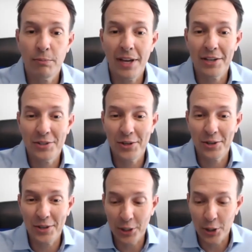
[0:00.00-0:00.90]
make sure
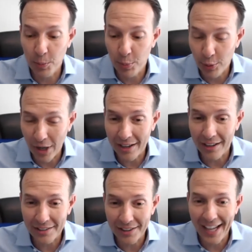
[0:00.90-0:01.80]
that your
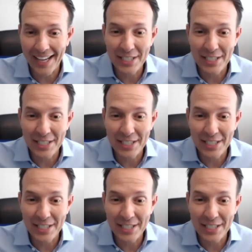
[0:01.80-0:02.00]
product lines